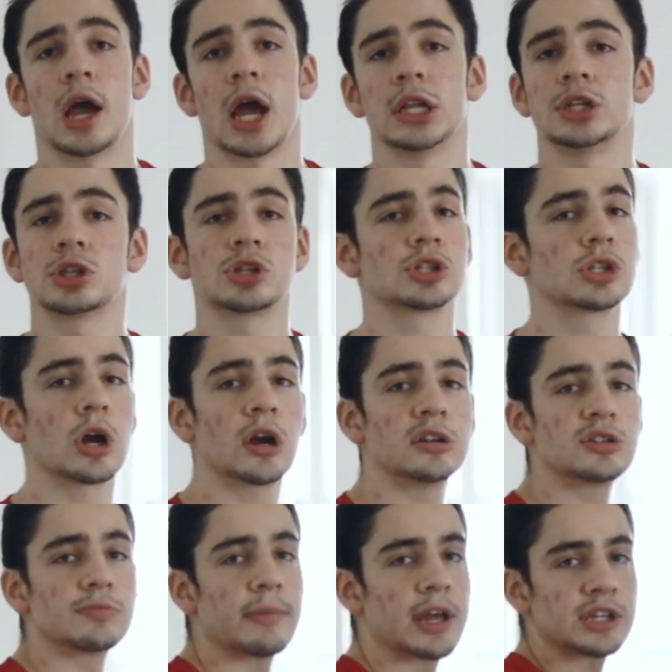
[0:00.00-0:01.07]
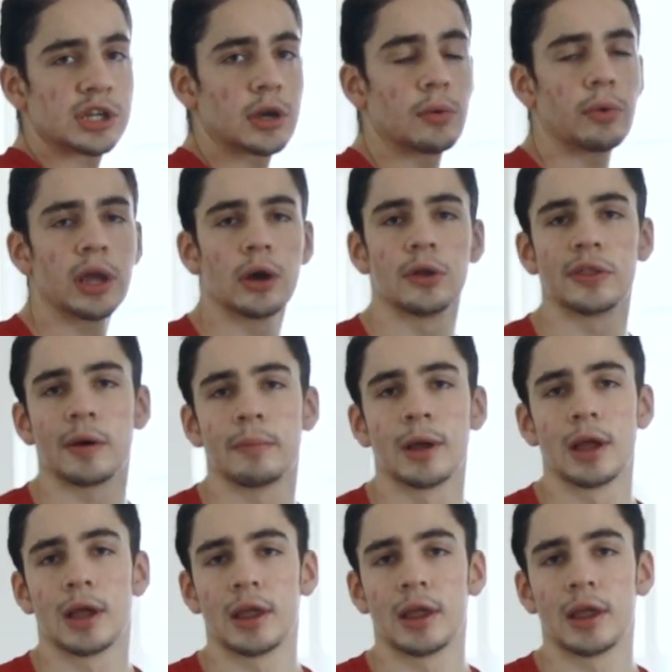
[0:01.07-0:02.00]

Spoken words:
and just start smashing away on them.